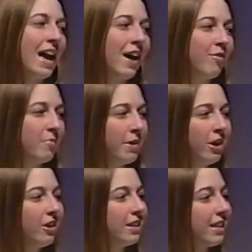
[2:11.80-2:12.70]
have
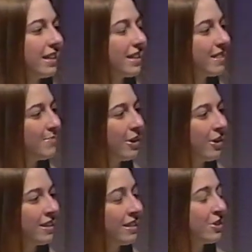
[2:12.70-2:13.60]
Meredith.
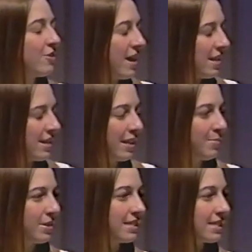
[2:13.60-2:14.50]
Meredith, are you heading any
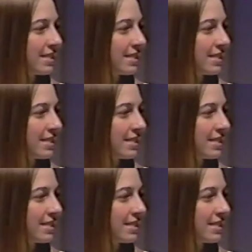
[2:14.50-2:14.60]
place